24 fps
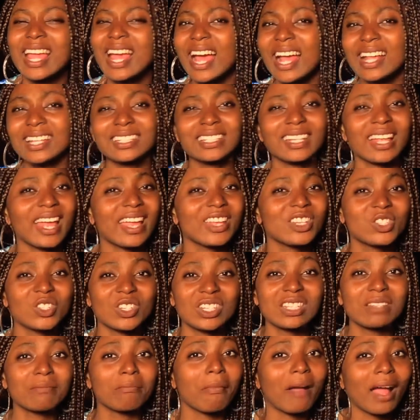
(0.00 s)
aside
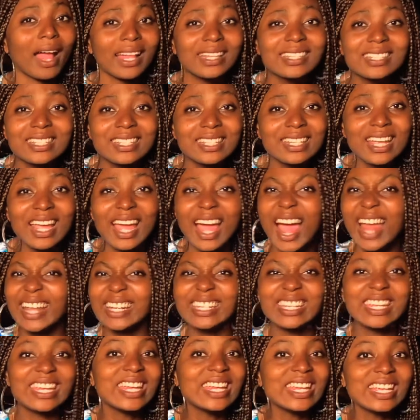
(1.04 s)
just maths and
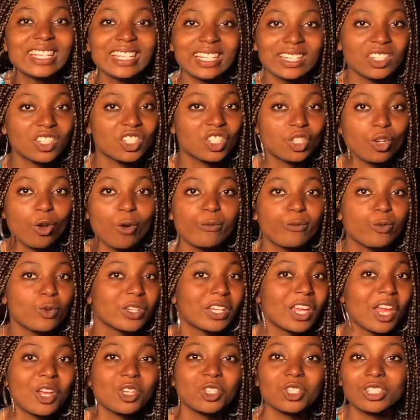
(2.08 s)
English or
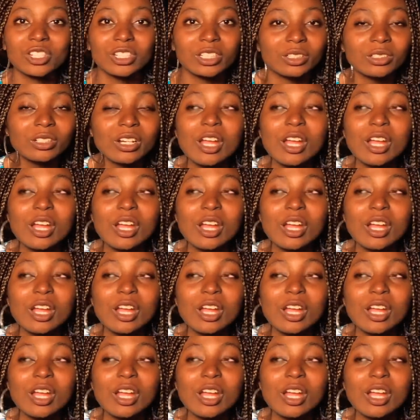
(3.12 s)
vocational,